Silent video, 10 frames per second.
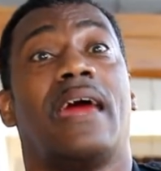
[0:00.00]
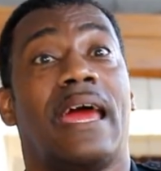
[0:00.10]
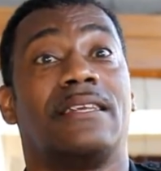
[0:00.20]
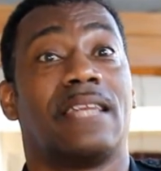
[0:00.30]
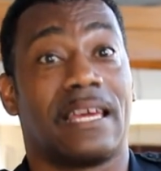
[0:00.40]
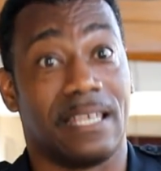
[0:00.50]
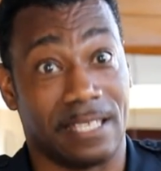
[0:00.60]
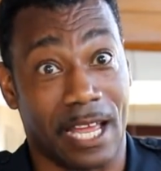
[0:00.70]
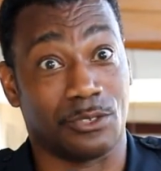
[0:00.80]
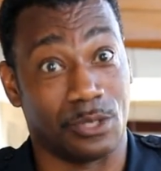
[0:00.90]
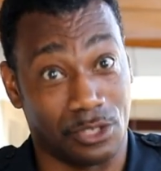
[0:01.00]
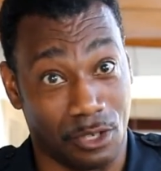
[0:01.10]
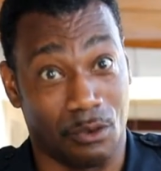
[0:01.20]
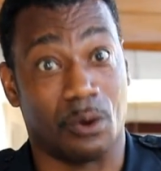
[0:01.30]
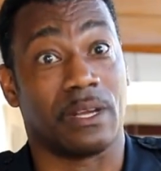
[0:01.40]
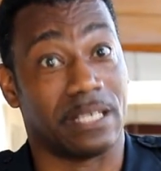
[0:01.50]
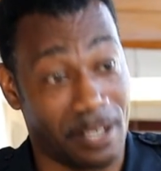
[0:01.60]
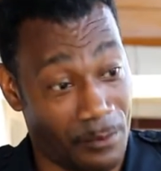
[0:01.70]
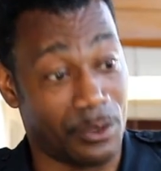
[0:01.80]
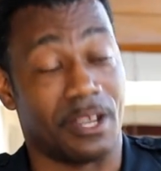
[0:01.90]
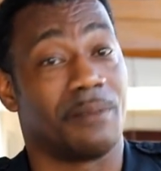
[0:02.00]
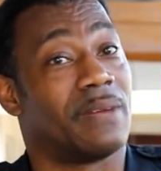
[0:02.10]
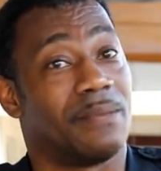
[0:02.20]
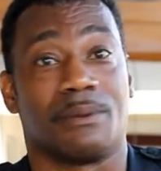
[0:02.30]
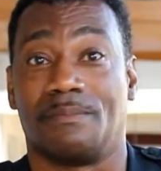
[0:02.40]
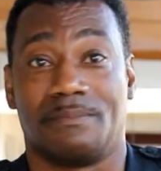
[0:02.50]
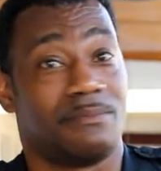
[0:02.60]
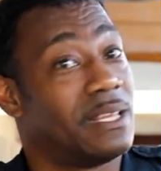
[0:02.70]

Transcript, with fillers: and then I get it down to a 0, and cover it up, and bring